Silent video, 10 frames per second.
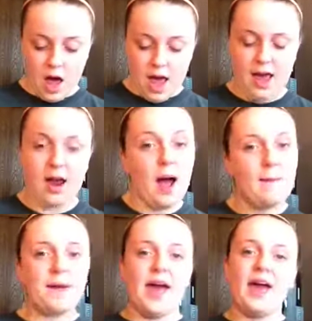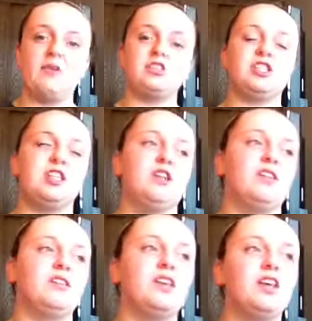And Cupcake was just a
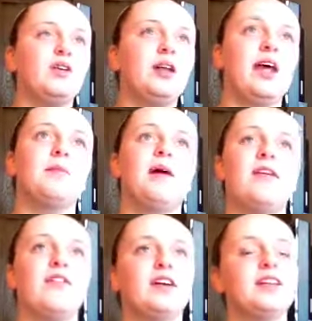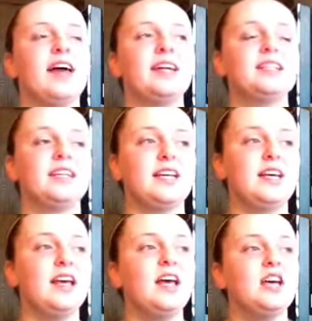cute name. My friend likes
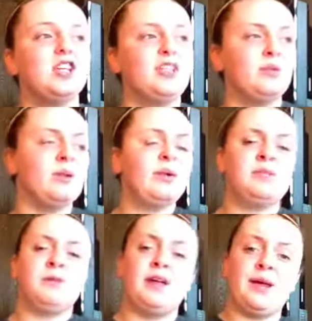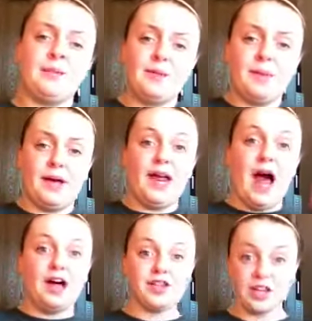it. She really wants me to name it, but
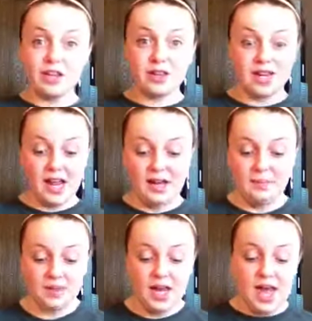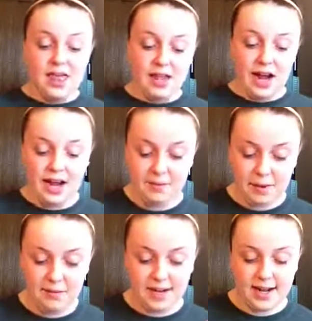I'll tell you the name. The name
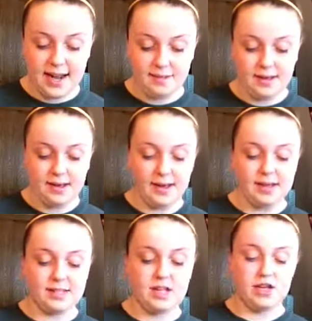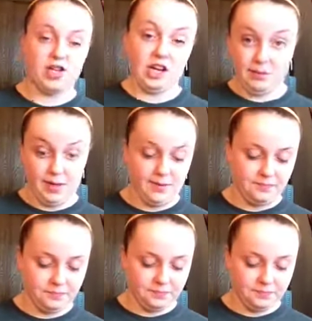I'm going to name it is Jelly Bean.